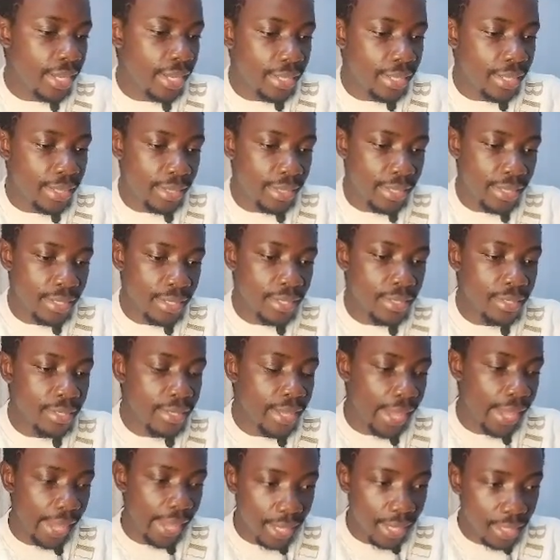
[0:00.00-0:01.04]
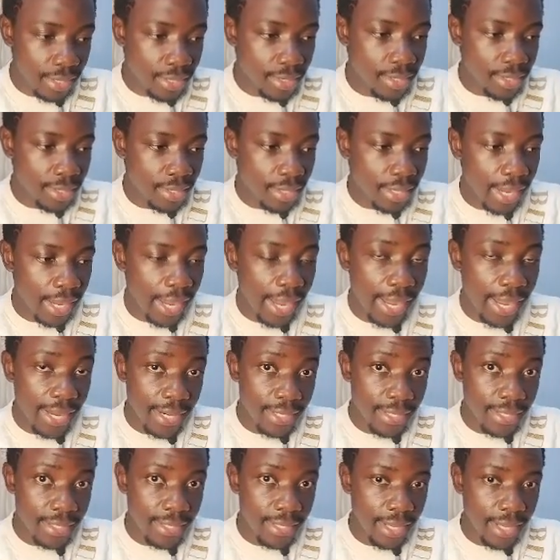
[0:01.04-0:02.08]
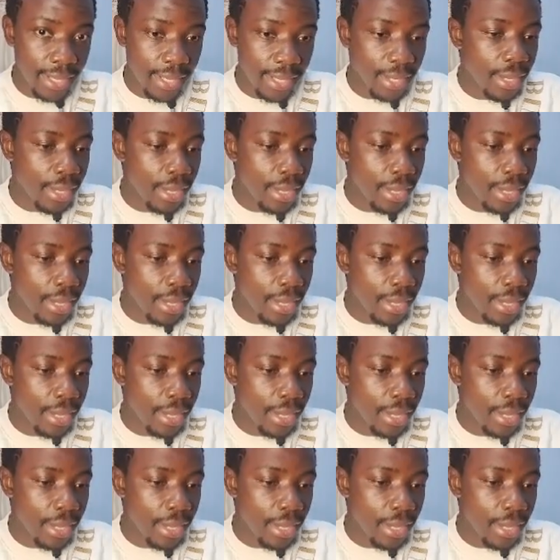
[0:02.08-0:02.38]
this x and say